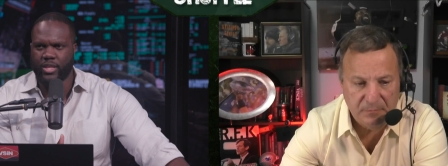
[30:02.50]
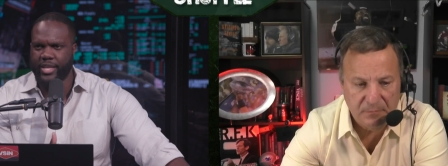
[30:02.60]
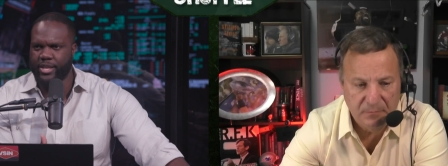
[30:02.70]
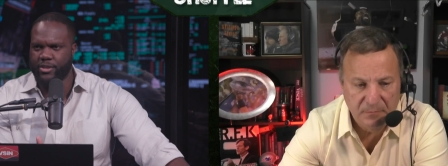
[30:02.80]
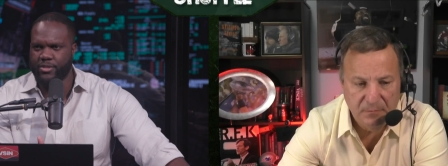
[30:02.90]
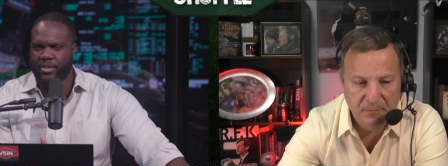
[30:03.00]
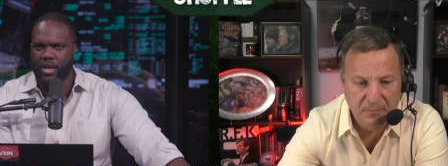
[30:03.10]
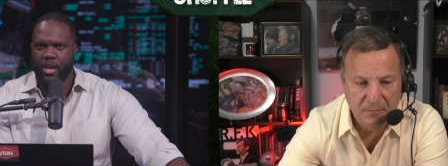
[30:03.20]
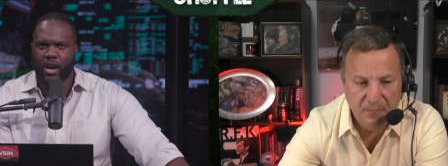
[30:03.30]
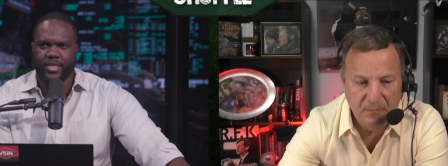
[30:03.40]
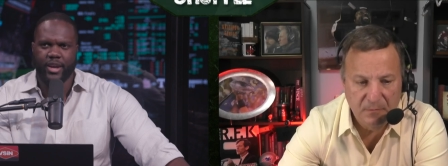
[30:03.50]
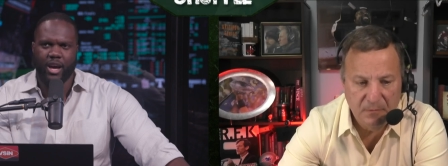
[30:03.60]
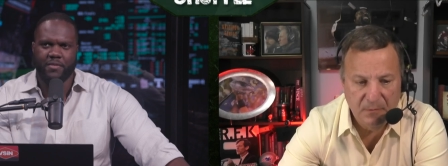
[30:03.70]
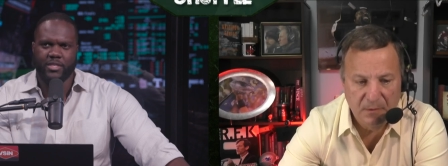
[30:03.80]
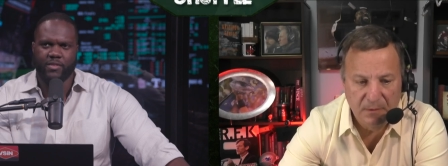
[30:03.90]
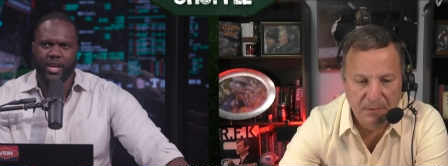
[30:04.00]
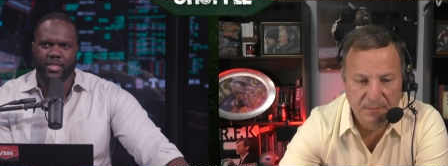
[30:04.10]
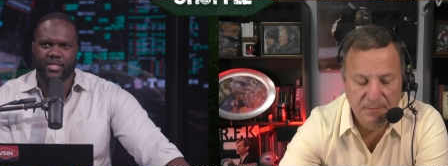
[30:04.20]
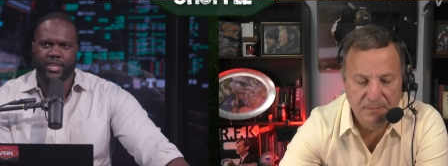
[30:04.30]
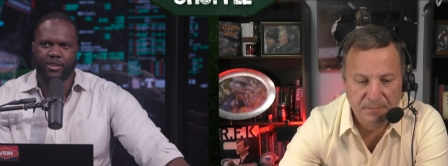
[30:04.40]
Speaker 1: of the leaders on that offensive line, the
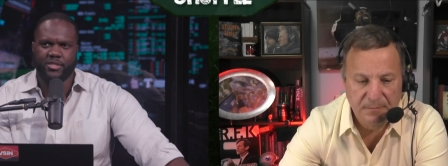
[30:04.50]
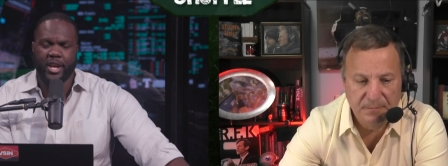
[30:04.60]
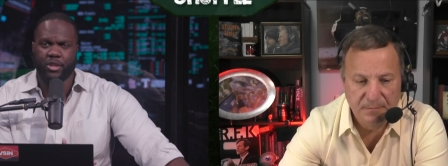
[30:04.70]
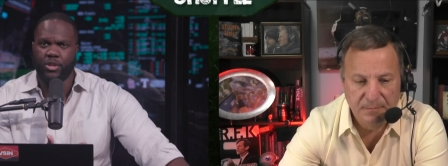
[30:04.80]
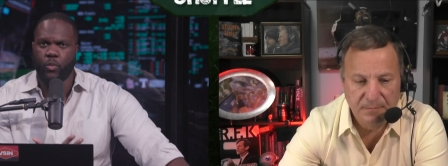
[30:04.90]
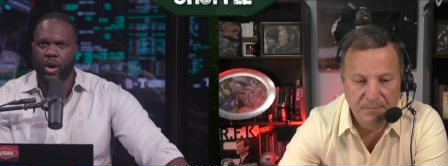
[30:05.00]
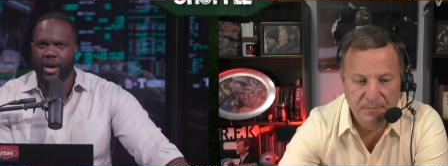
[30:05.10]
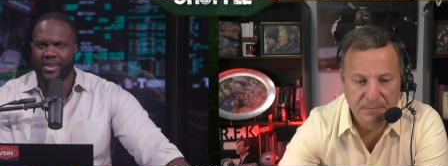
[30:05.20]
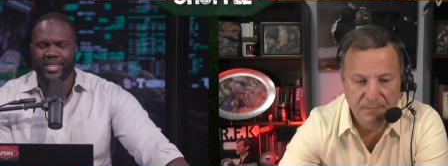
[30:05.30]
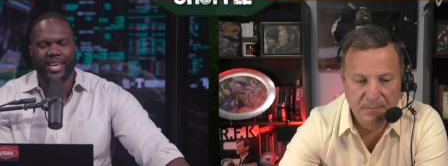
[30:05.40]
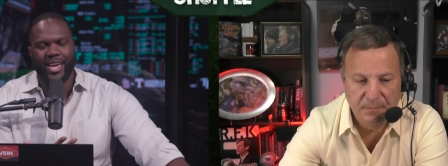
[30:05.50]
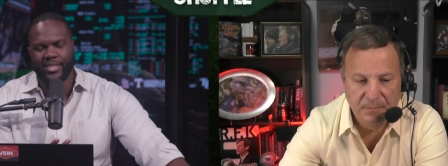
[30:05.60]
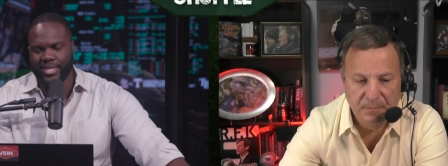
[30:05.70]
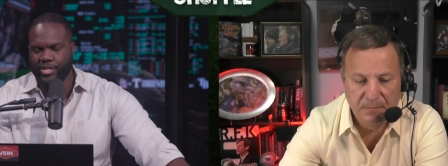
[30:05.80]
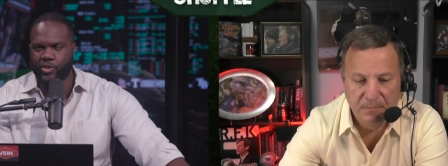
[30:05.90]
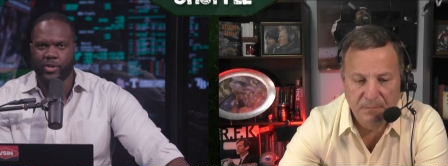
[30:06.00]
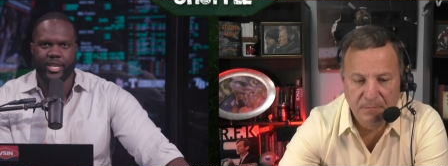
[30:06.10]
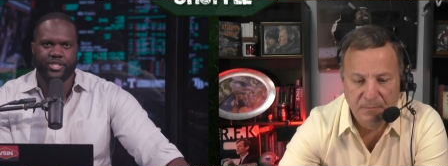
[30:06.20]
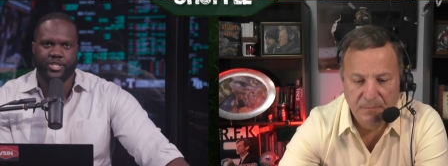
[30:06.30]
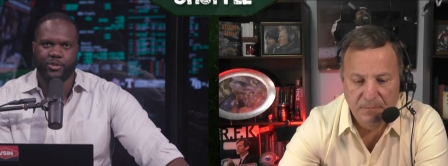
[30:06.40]
center. Taylor Lewan, he had his injury
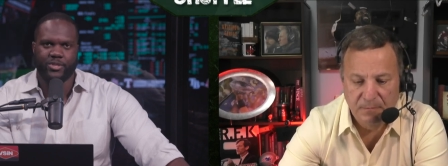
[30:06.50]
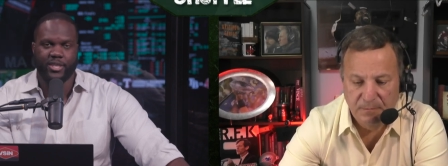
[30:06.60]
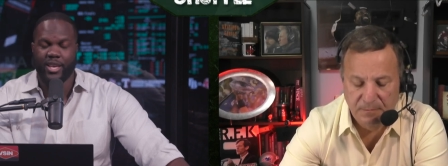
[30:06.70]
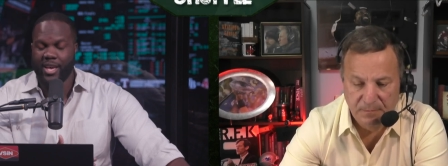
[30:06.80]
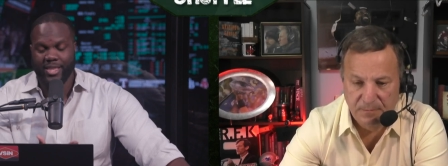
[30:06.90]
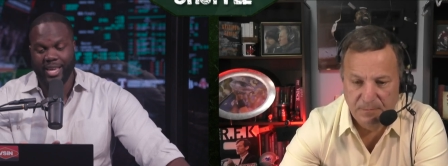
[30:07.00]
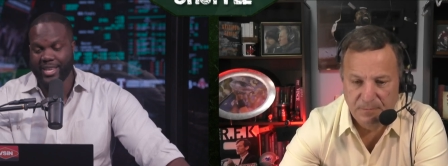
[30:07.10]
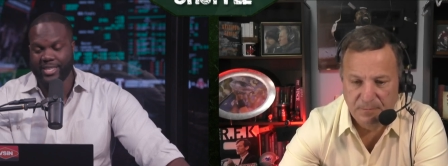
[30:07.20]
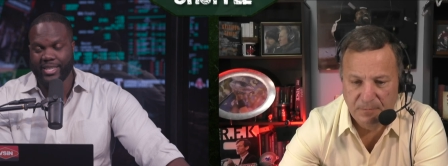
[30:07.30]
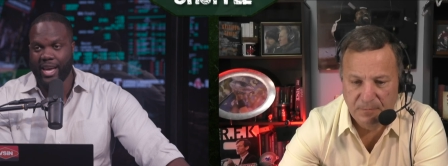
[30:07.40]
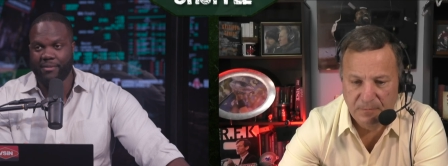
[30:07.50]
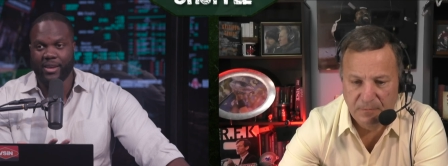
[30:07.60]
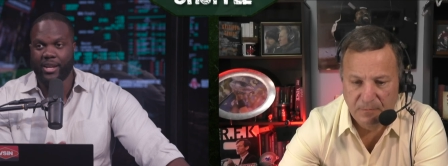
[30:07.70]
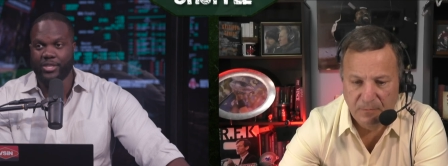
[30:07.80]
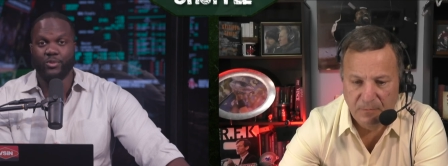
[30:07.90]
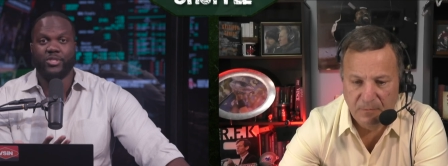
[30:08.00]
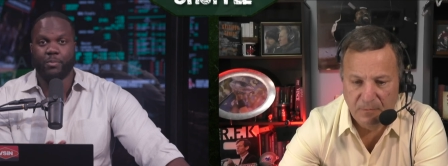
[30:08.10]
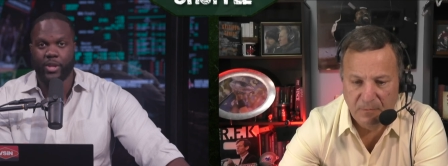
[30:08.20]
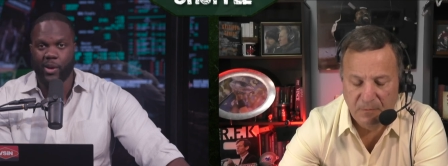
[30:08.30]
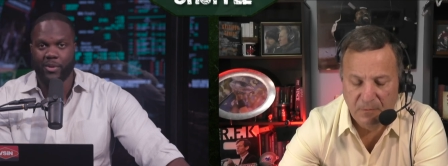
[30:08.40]
issues, and I guess had kind of gotten used to
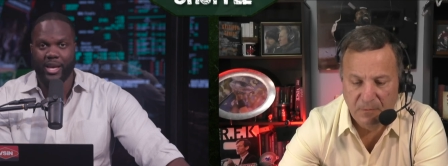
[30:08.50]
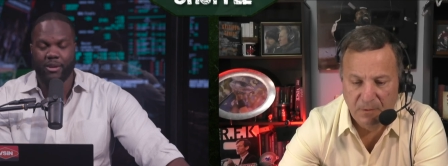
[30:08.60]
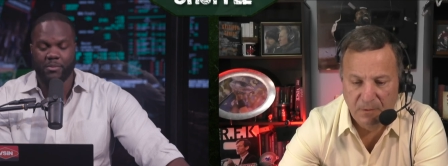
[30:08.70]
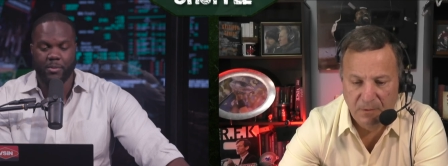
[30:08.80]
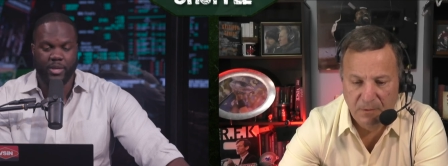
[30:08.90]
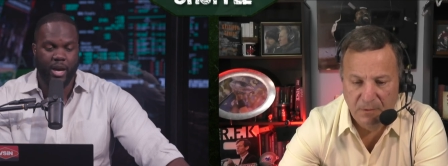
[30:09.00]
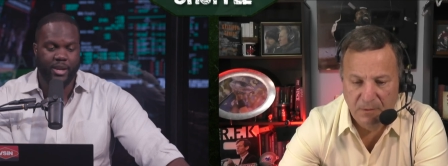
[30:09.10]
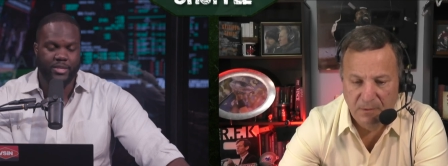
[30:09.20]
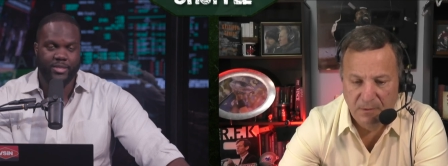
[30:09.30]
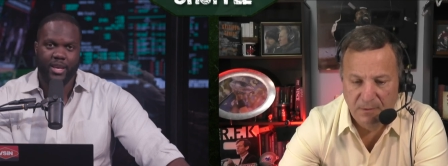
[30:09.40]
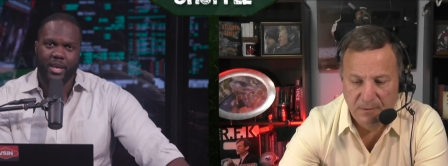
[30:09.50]
playing without him, to be honest.